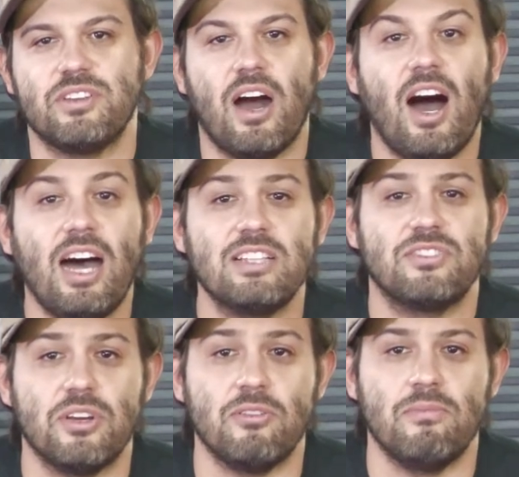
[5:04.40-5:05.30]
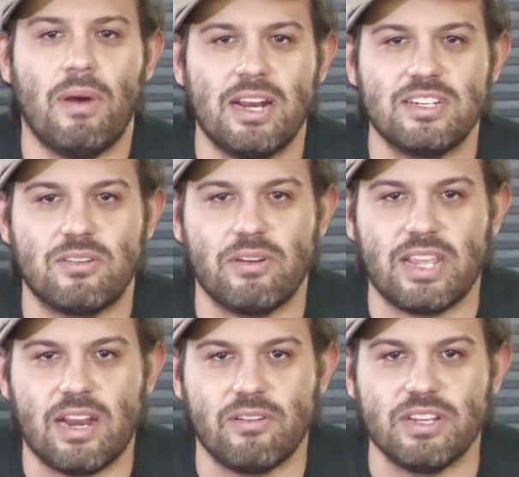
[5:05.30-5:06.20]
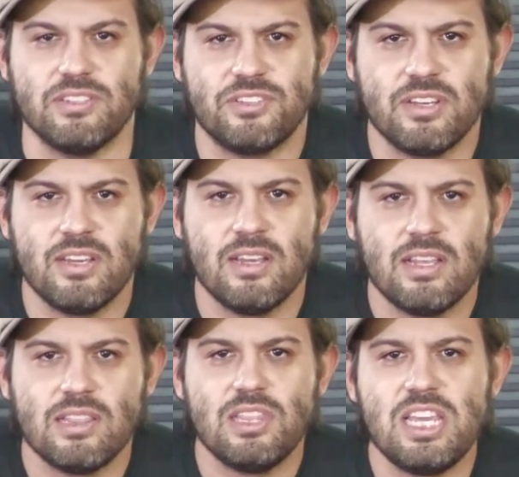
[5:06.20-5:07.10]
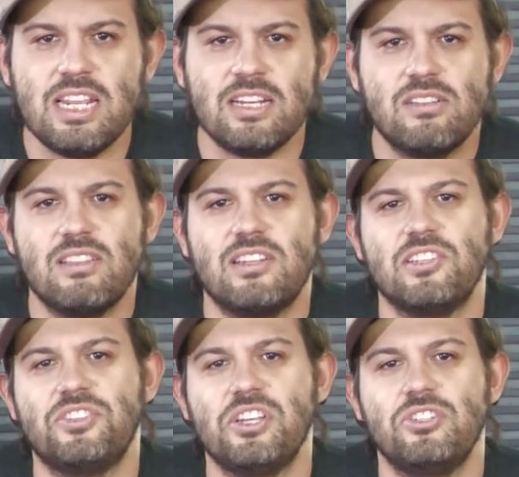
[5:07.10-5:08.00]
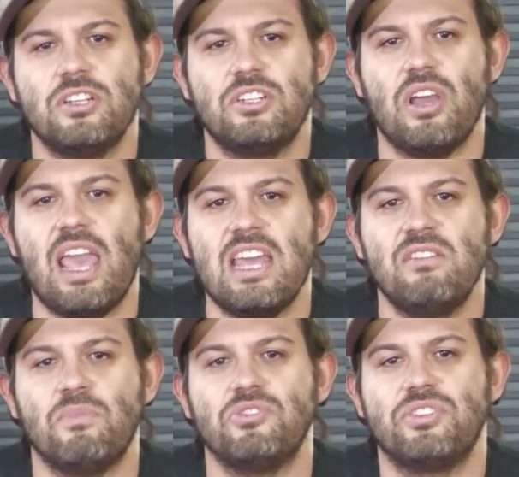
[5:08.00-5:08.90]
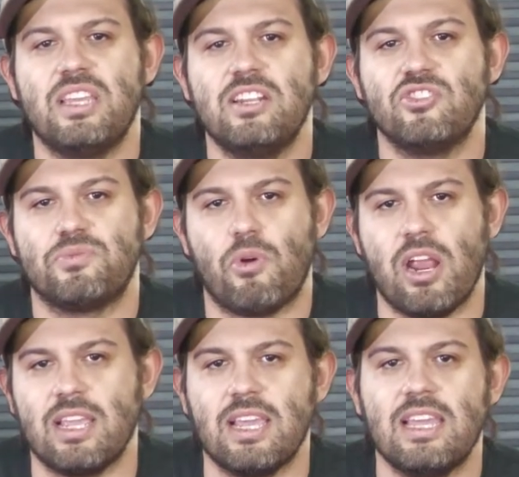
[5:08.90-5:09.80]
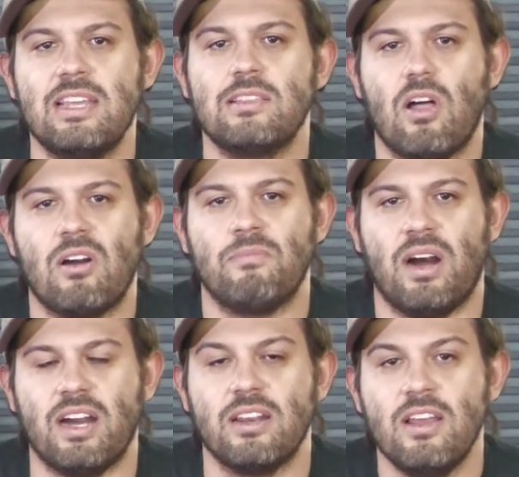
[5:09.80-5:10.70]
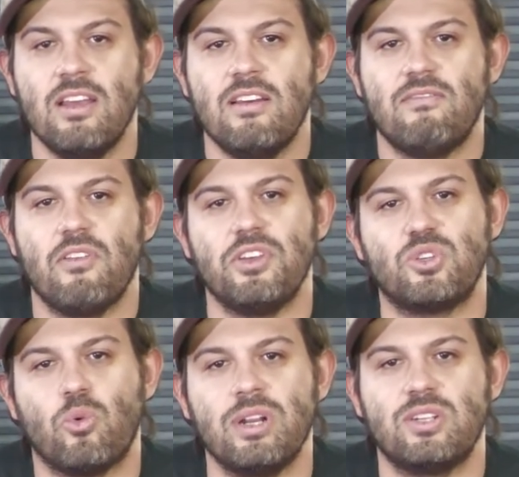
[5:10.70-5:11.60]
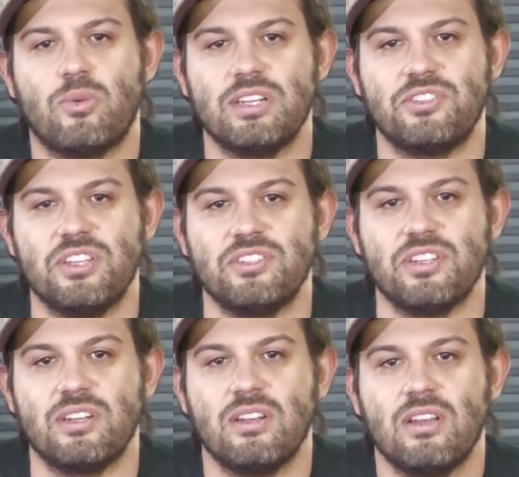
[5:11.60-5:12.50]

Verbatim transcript: hot zone monitoring areas, leading to the decision to end mosquito spraying in Longmont for the 2020 season.